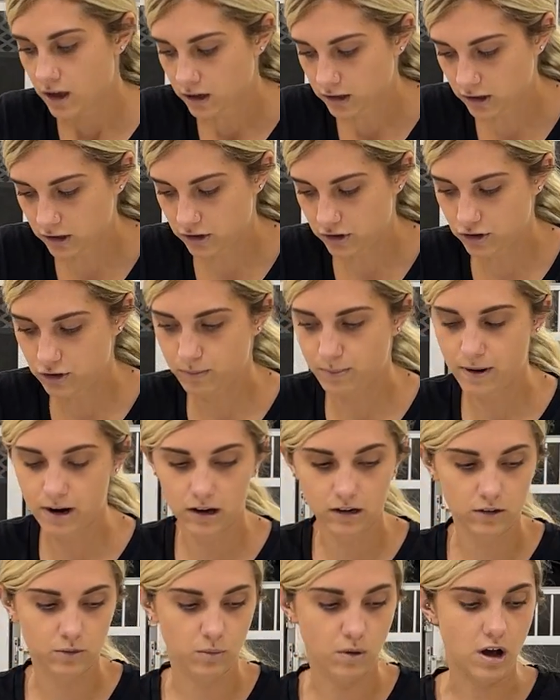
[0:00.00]
to 2
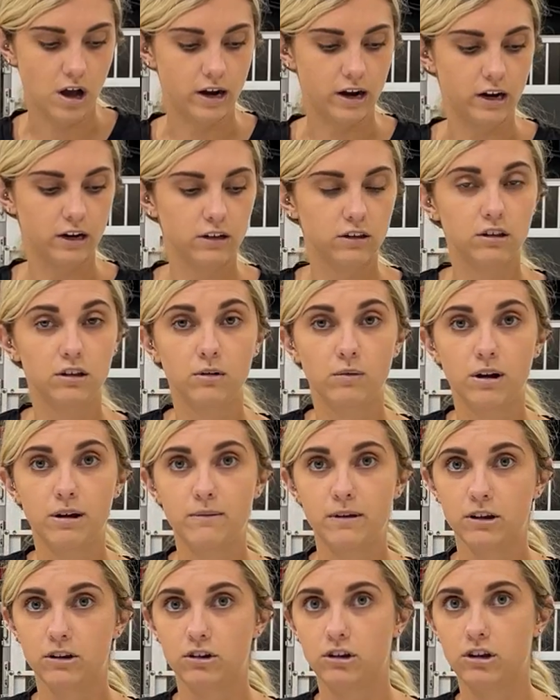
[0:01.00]
parts water. So you want to
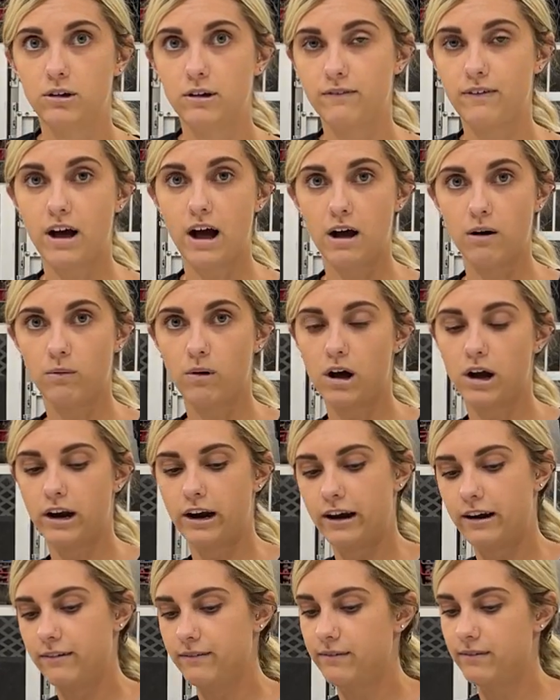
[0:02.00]
make sure you have hot
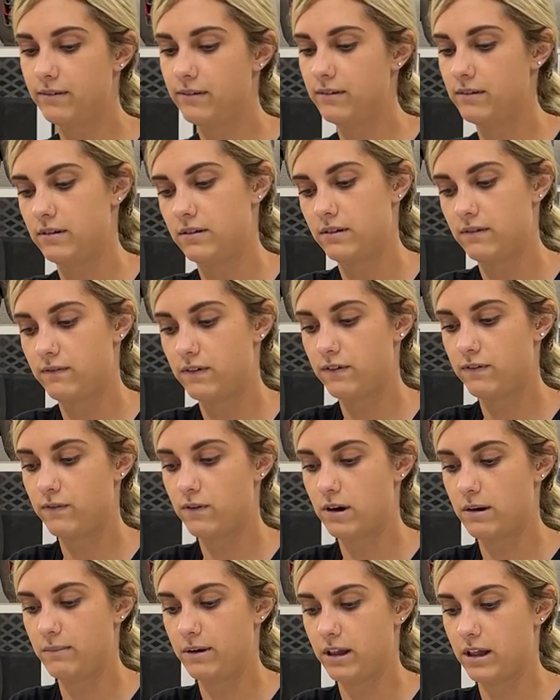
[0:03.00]
water for
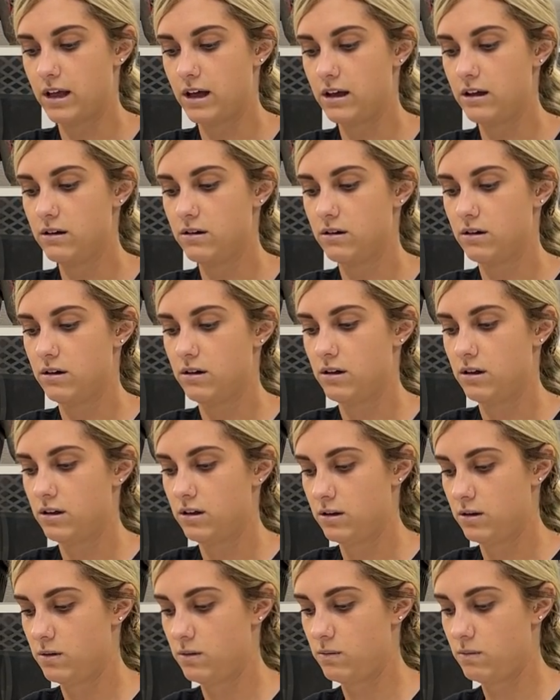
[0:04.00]
formula,
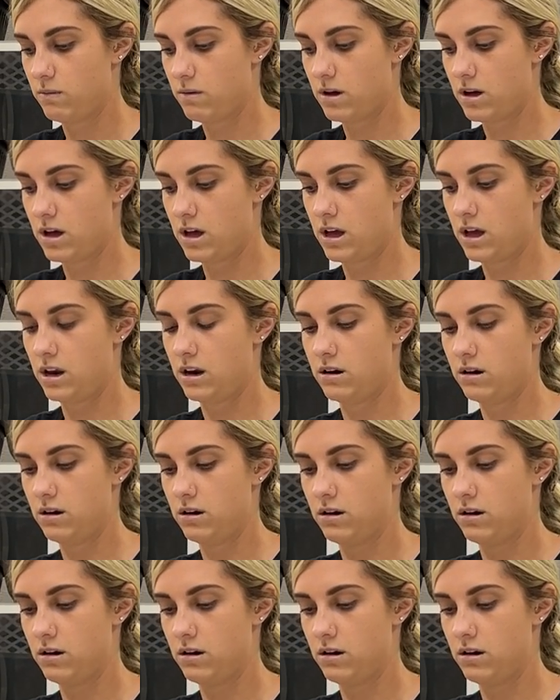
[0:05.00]
1